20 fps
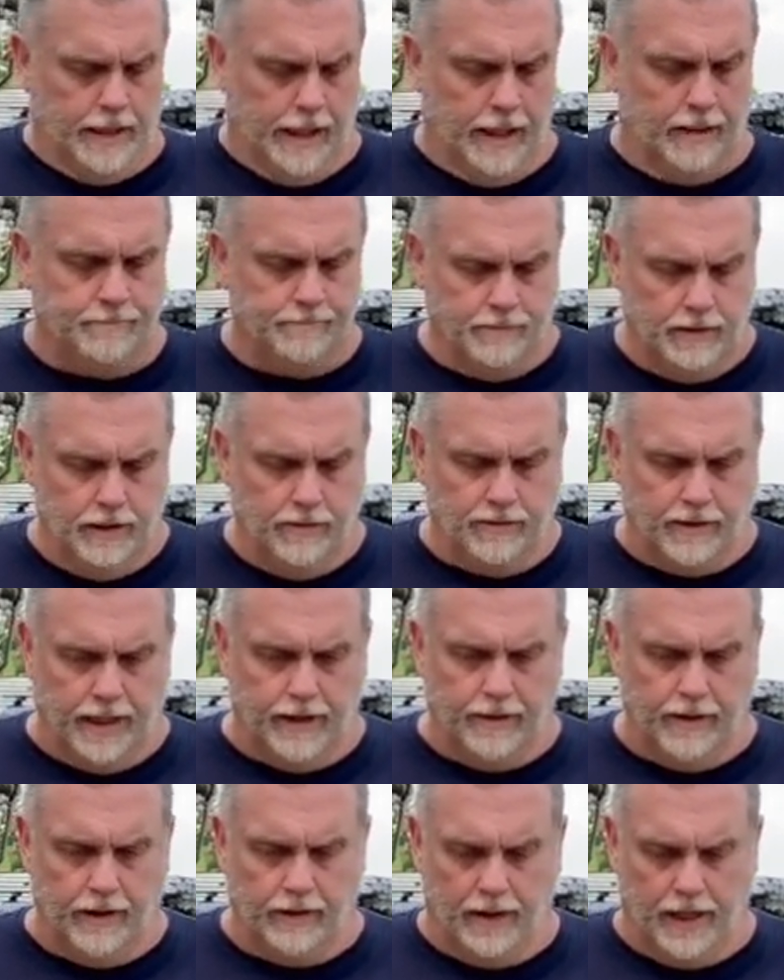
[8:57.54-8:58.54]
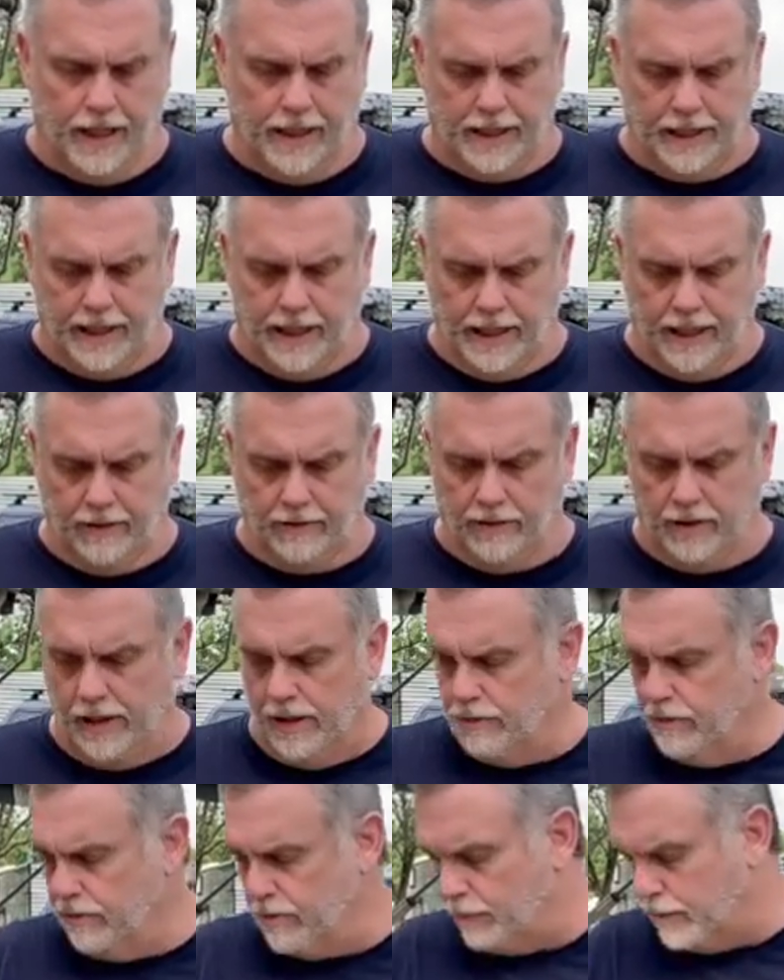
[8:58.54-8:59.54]
Yeah, stayed there 90 days, and
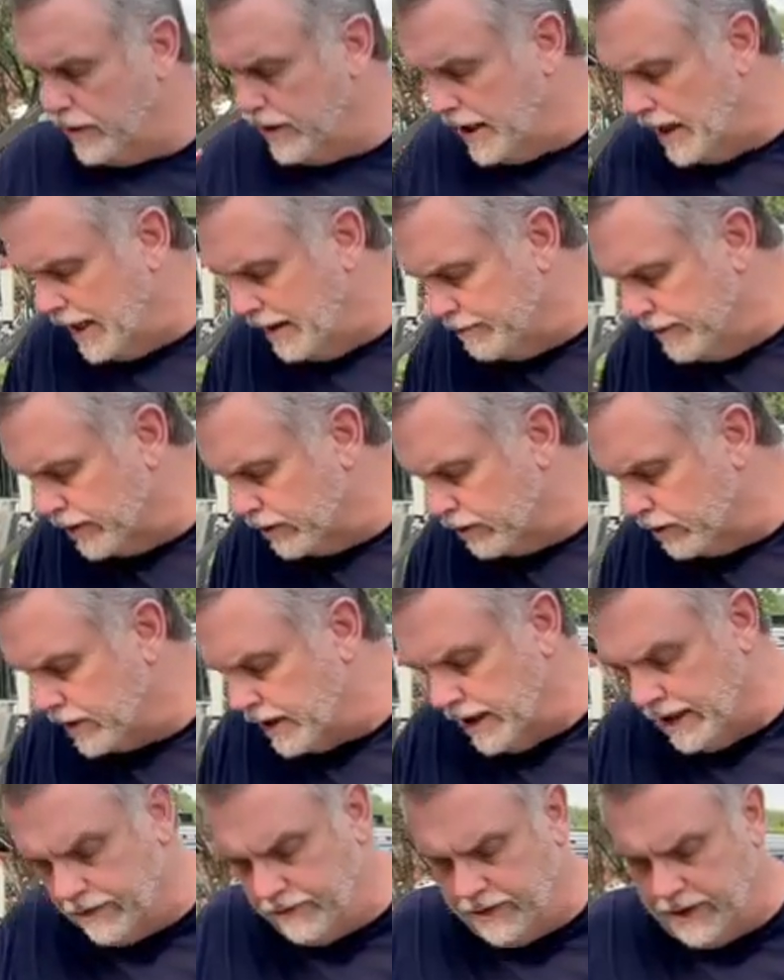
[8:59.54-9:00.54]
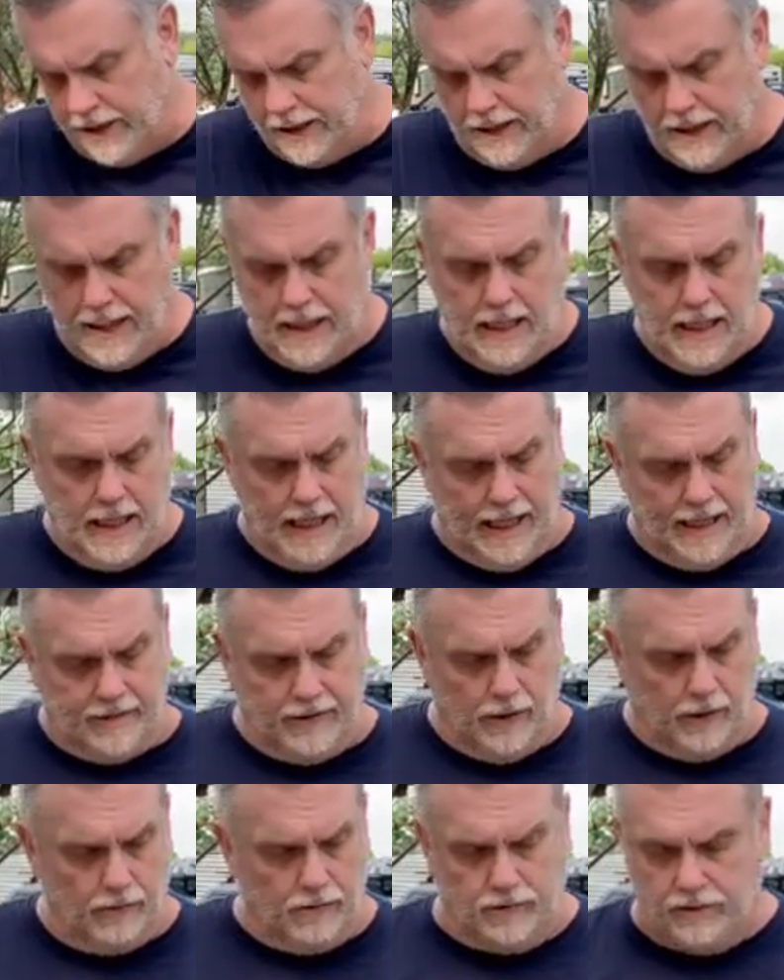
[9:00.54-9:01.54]
it was pretty high mineral content. Yeah. I
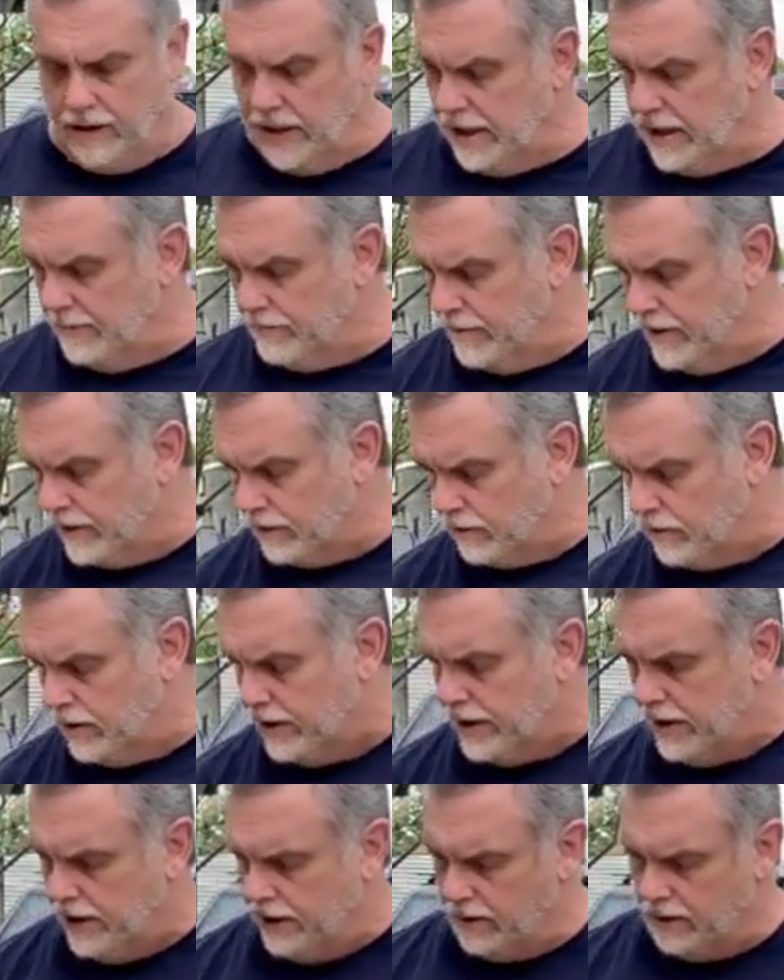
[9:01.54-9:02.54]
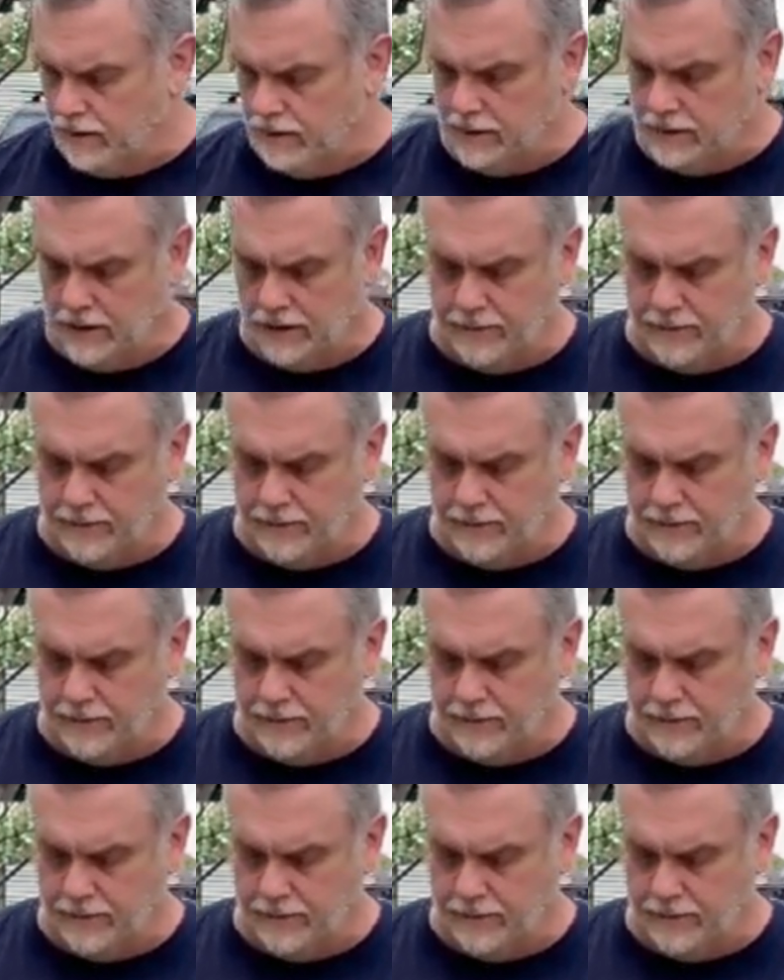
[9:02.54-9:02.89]
don't see any mineral in here.